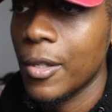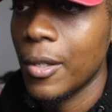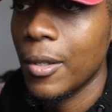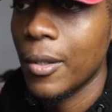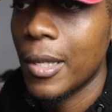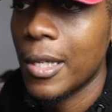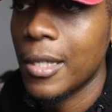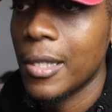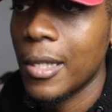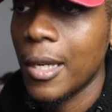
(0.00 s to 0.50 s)

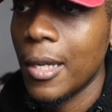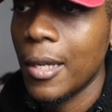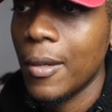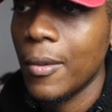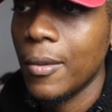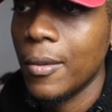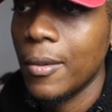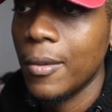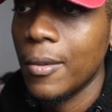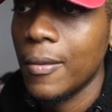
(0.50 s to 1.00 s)
So let's
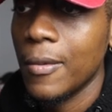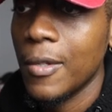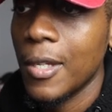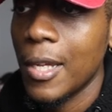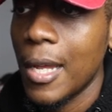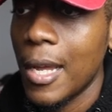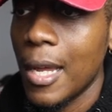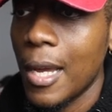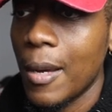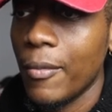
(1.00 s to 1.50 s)
say
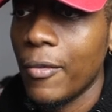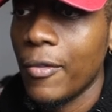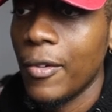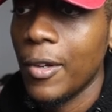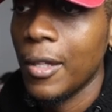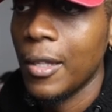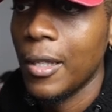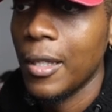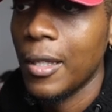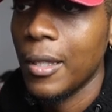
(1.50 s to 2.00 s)
today I'm
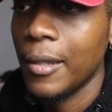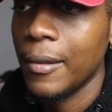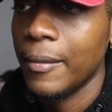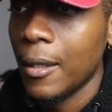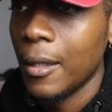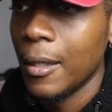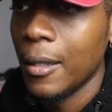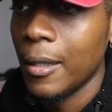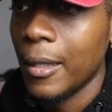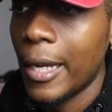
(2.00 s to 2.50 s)
feeling
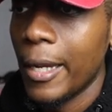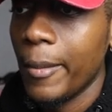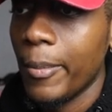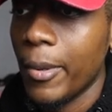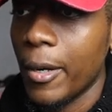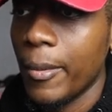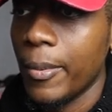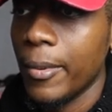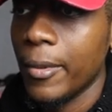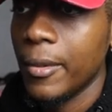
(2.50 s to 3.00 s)
a light
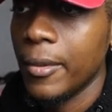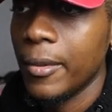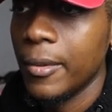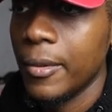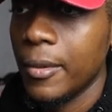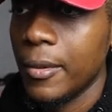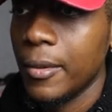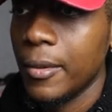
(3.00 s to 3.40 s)
purple,